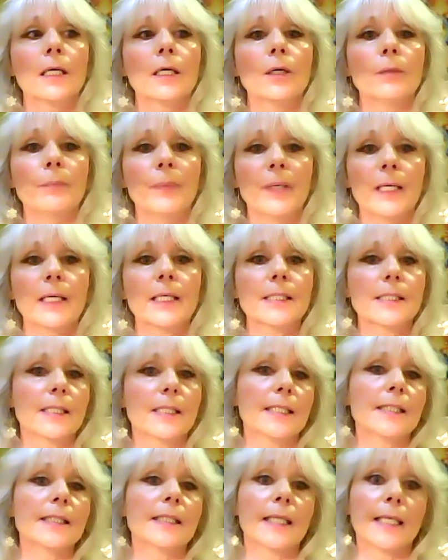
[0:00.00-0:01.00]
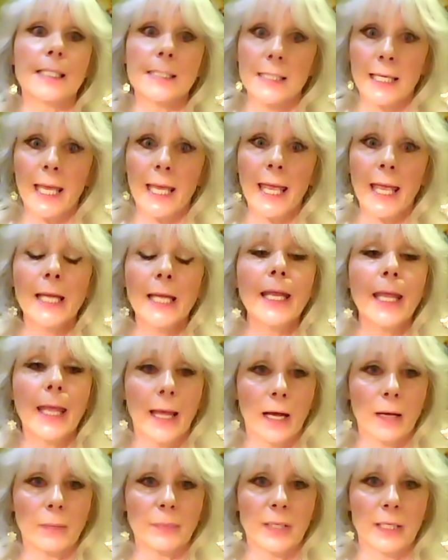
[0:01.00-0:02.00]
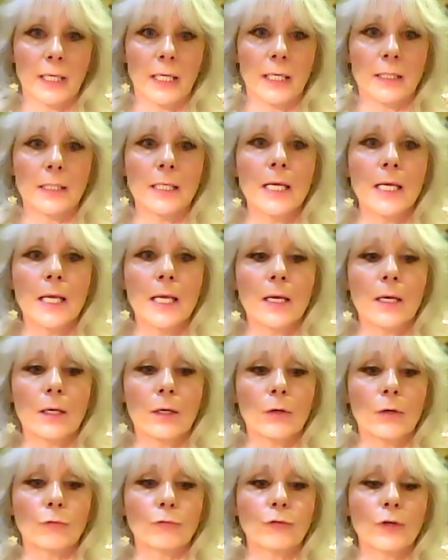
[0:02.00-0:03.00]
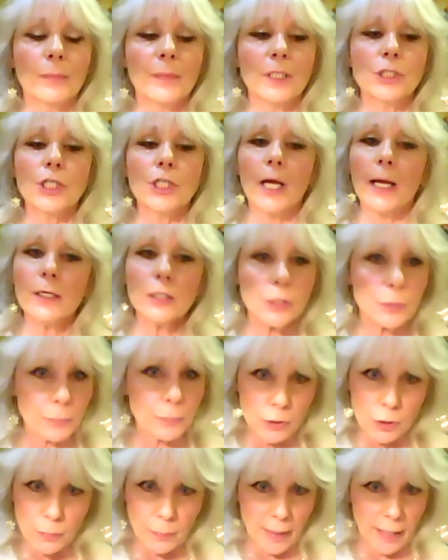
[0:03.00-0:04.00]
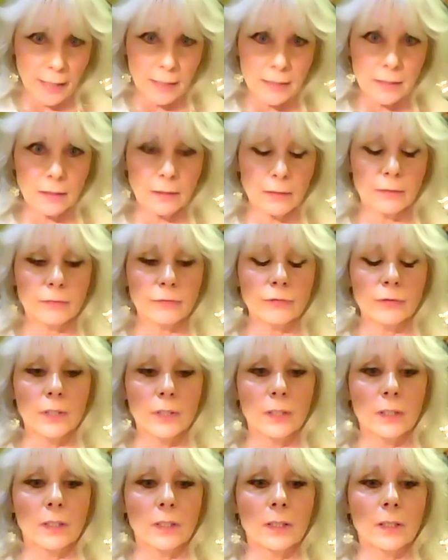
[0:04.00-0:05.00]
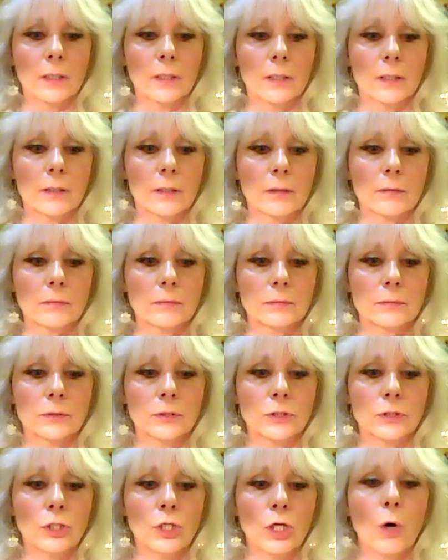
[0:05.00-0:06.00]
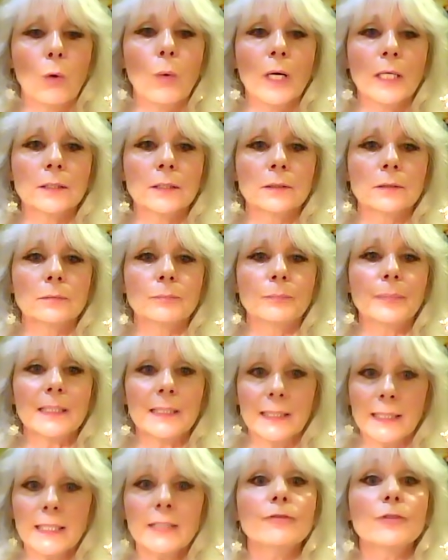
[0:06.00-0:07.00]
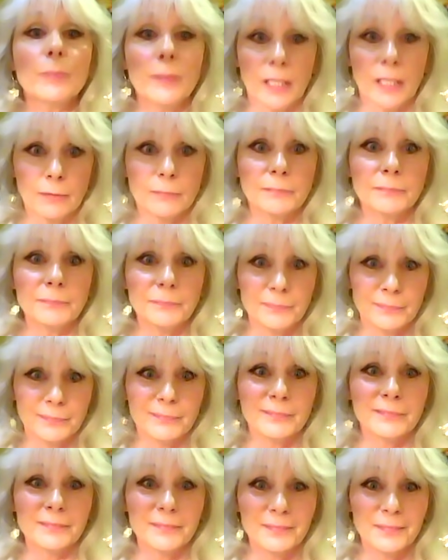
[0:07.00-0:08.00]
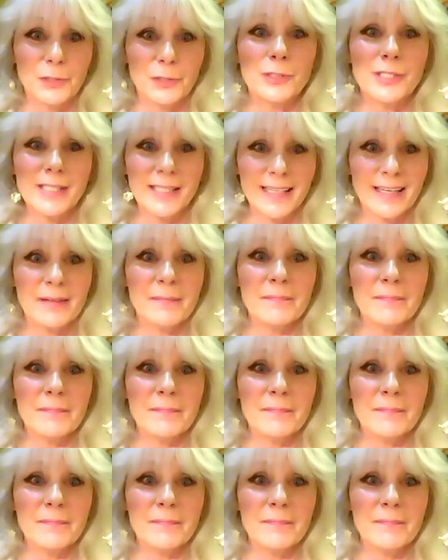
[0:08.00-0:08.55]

because these things can happen. And from the child's perspective, no one believed me, you see?